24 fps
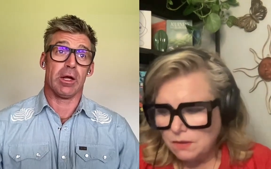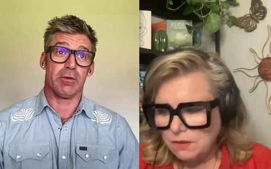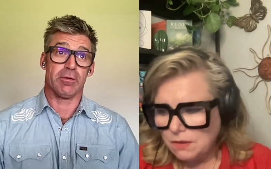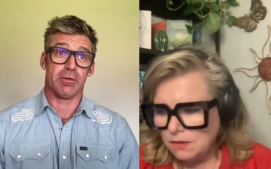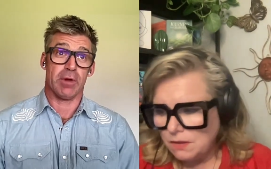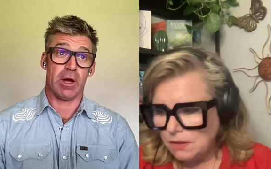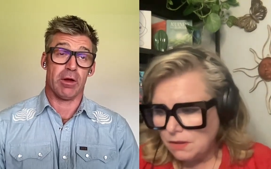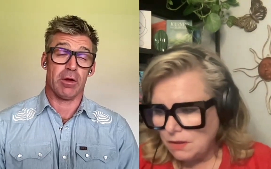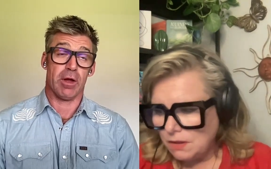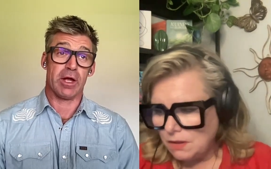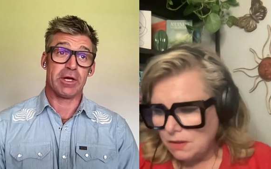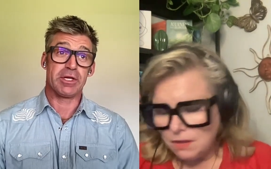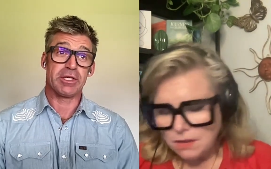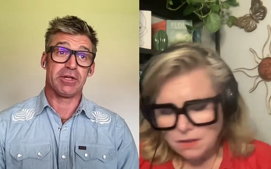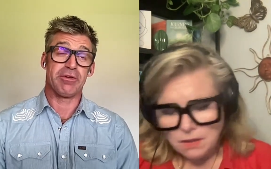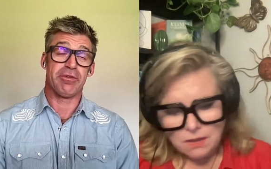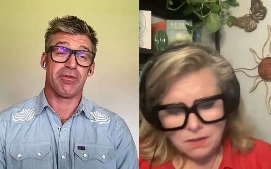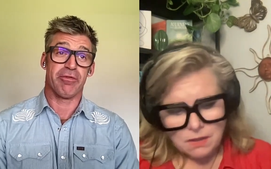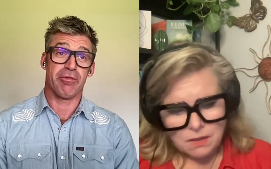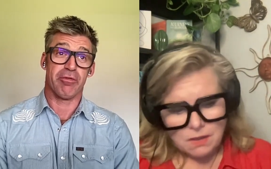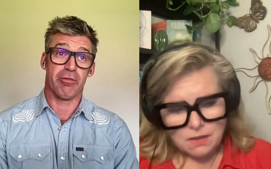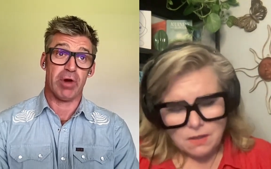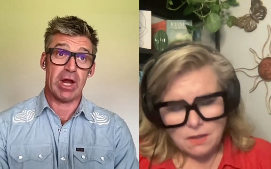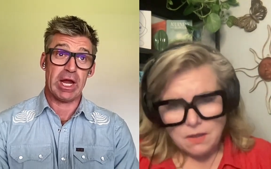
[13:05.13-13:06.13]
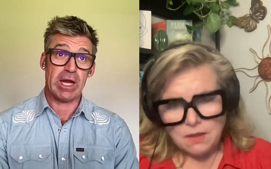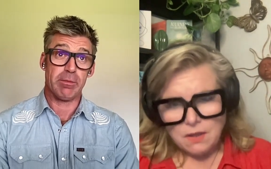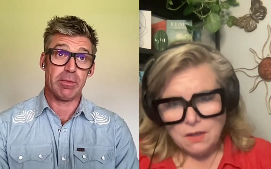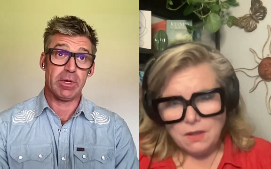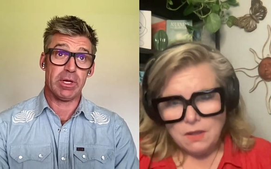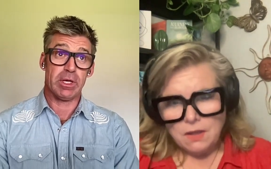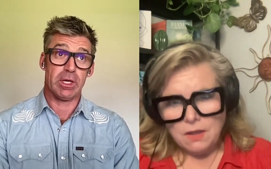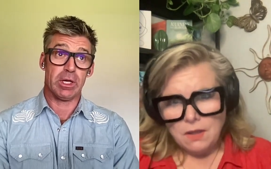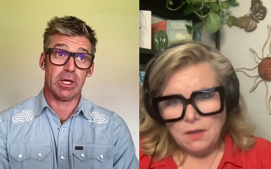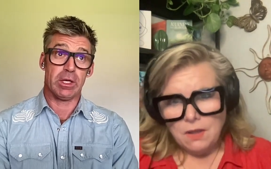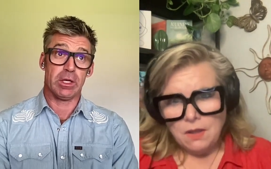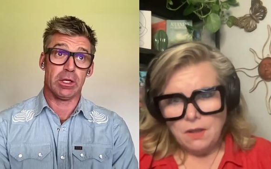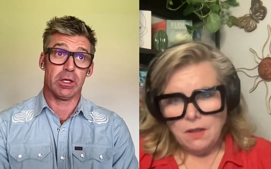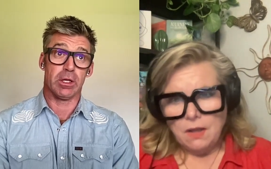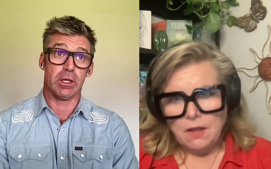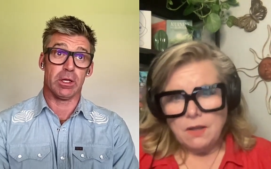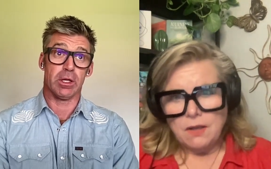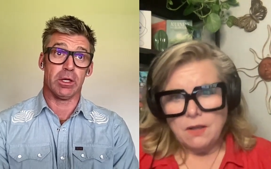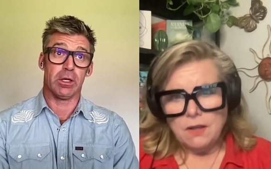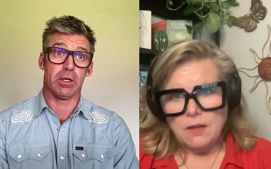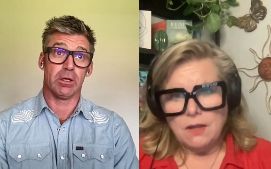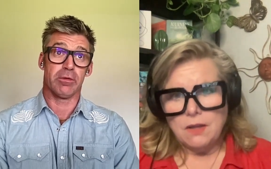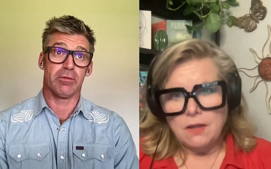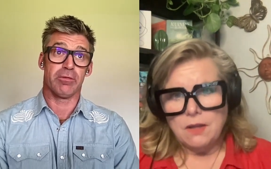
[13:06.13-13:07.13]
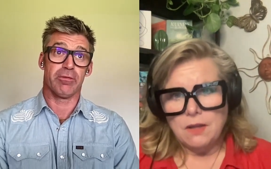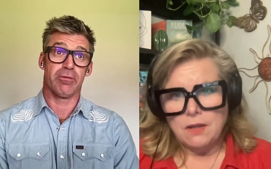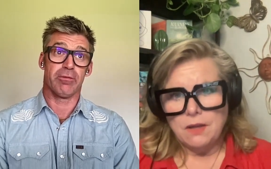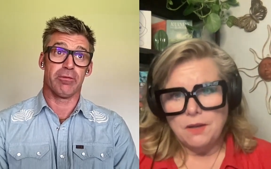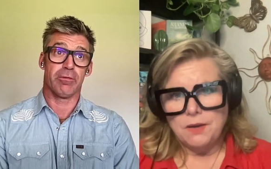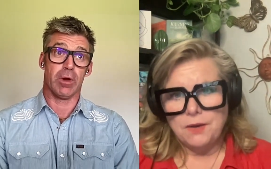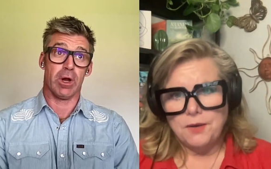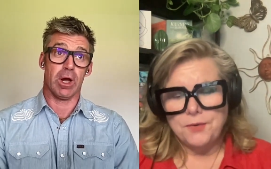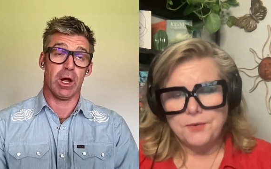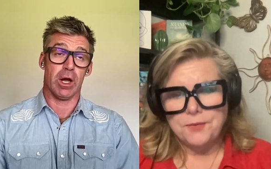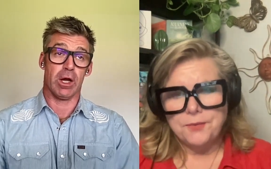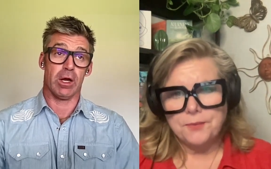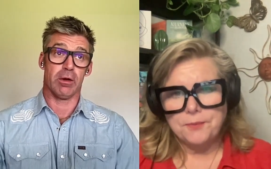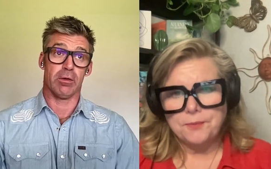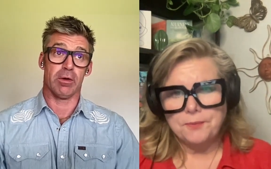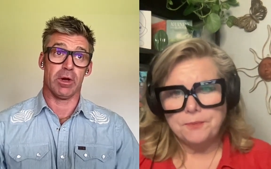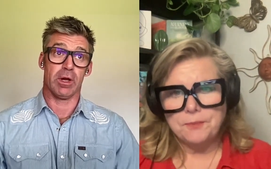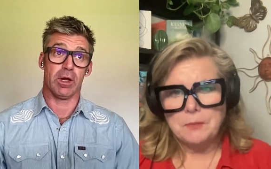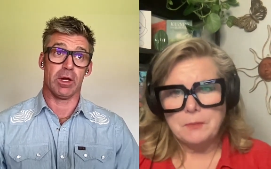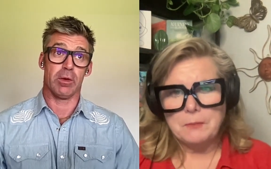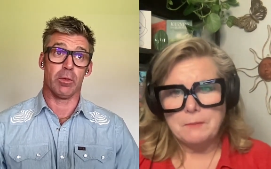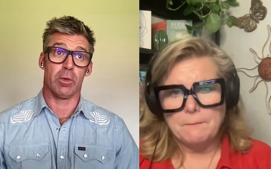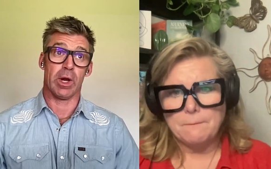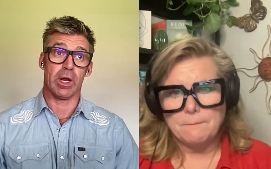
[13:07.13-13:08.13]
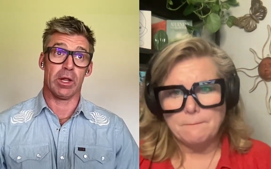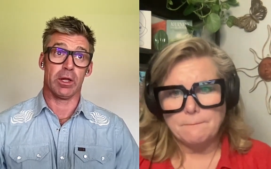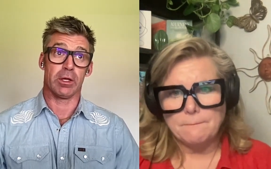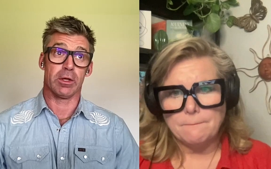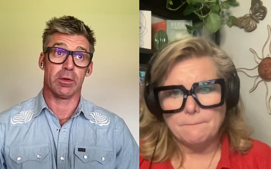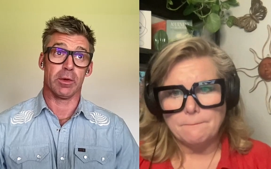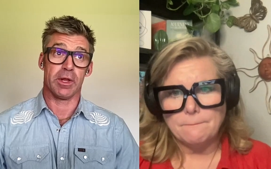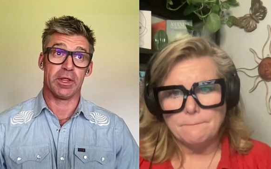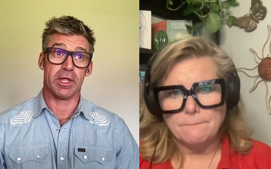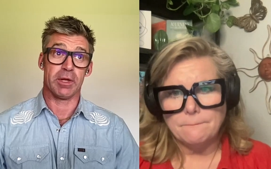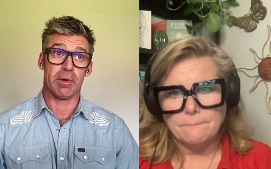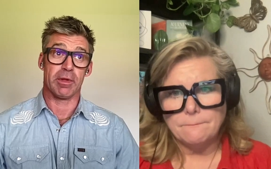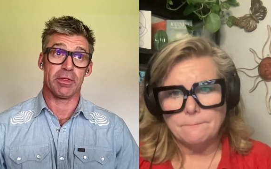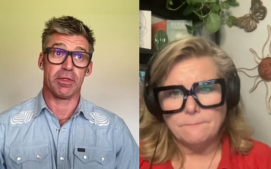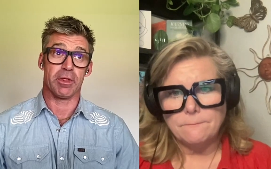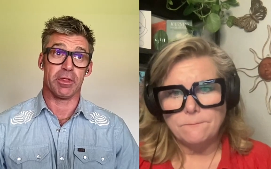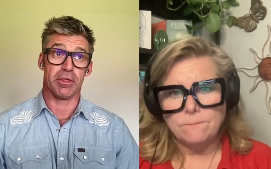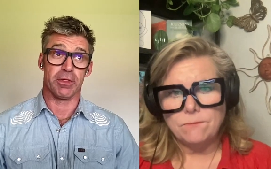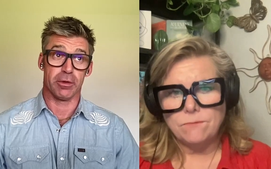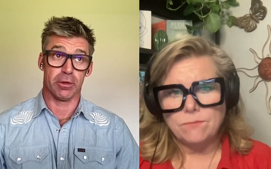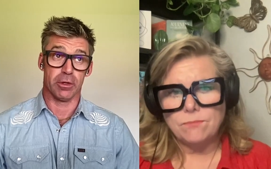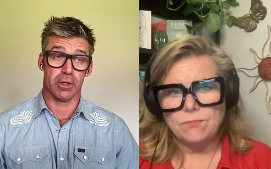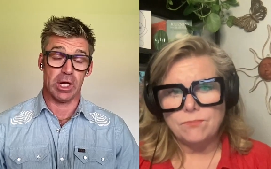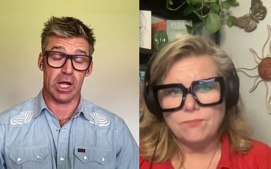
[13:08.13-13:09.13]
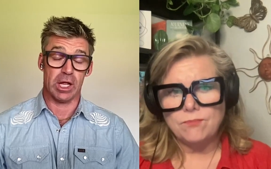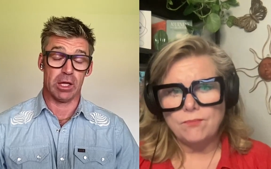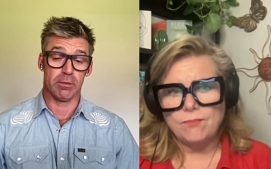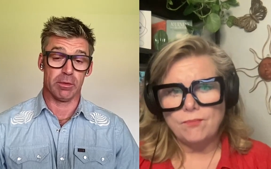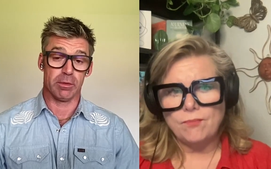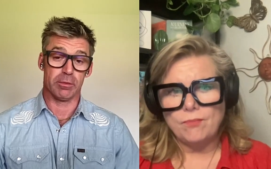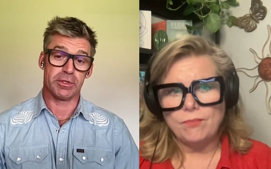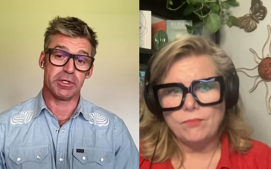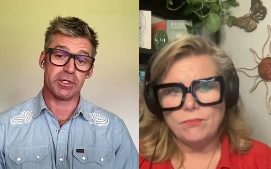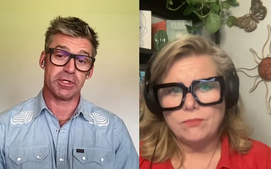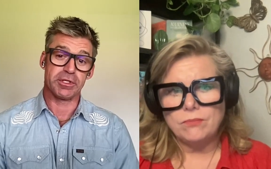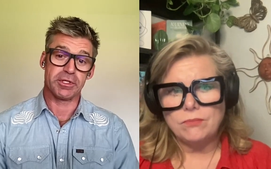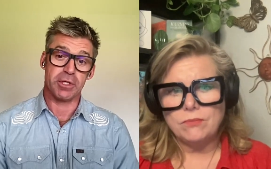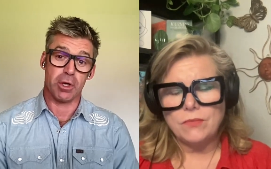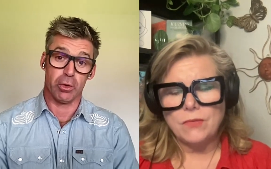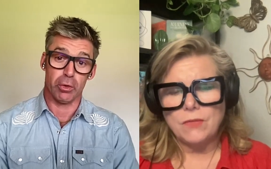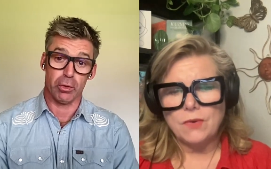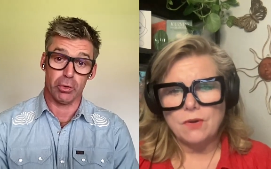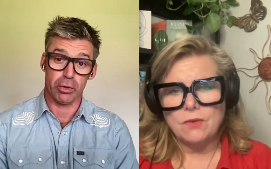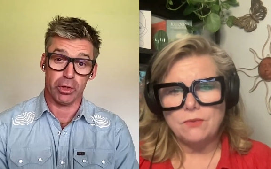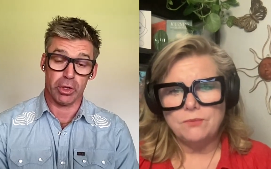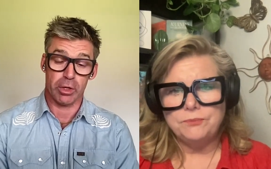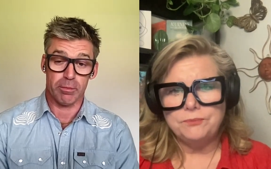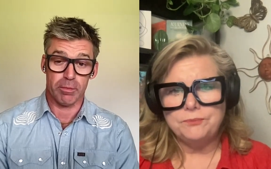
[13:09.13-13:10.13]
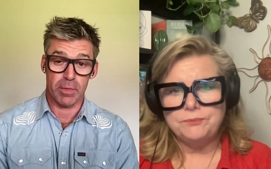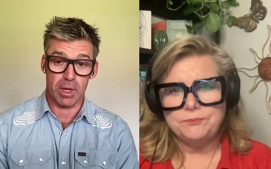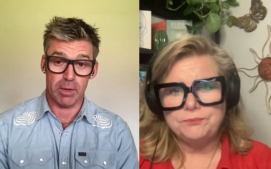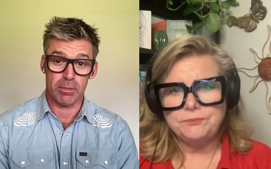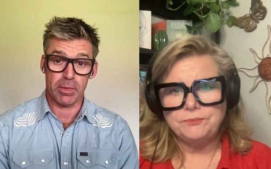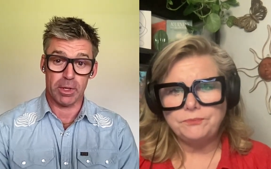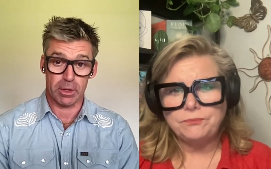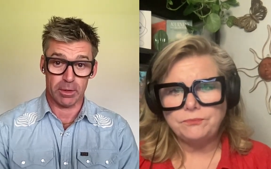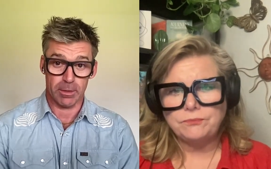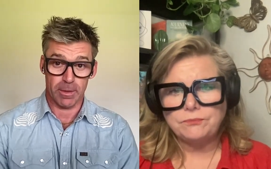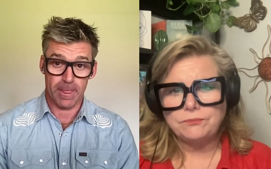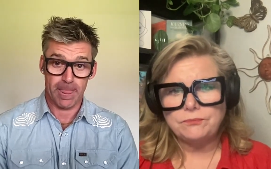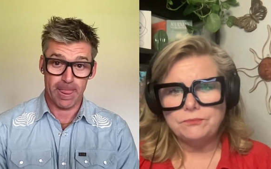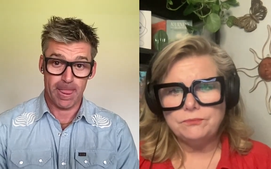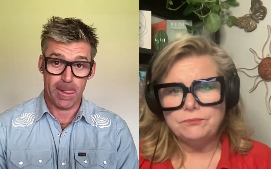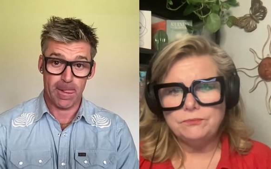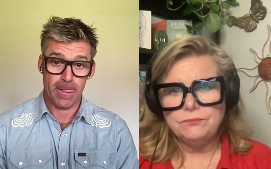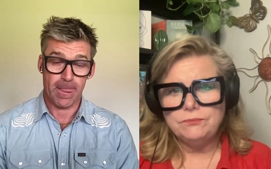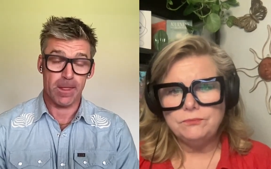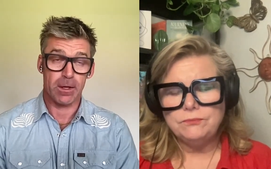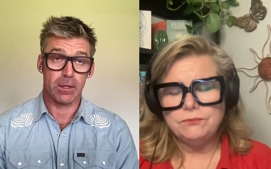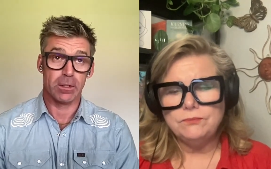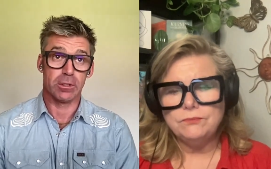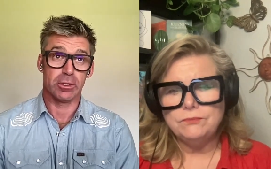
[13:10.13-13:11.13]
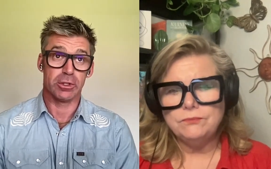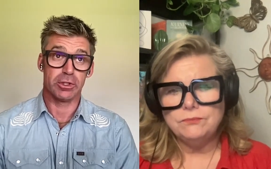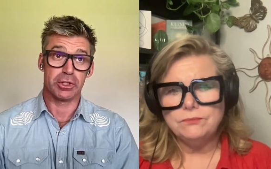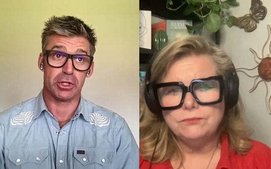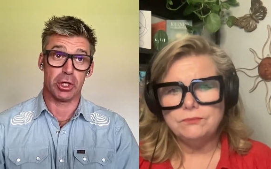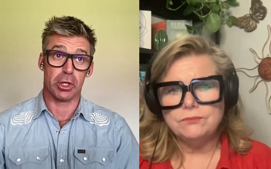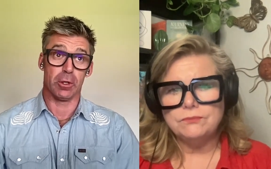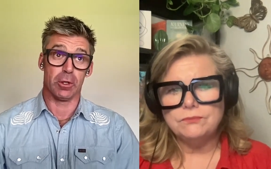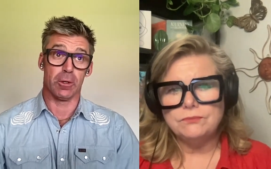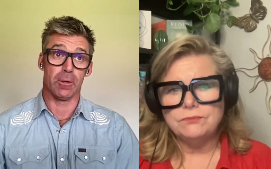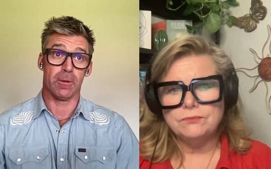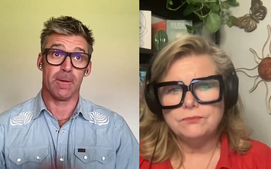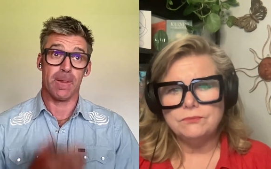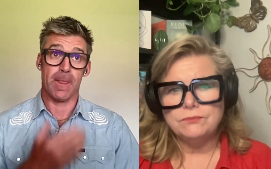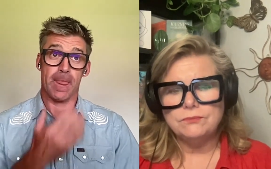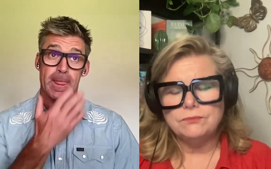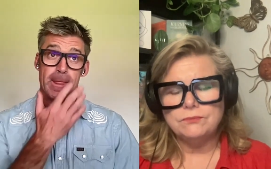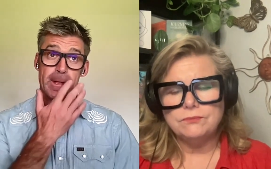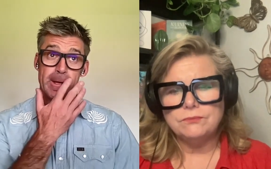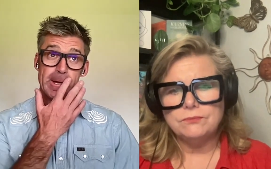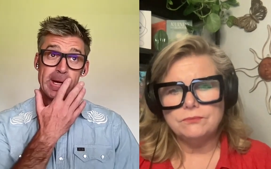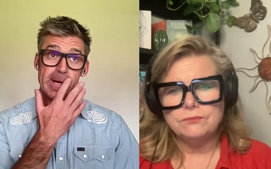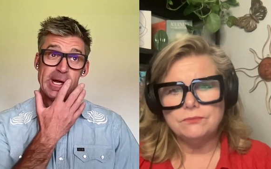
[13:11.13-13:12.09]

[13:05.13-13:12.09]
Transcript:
Speaker 1: I'll actually frame it in the, when I think about the 3rd element, which is total commitment. So,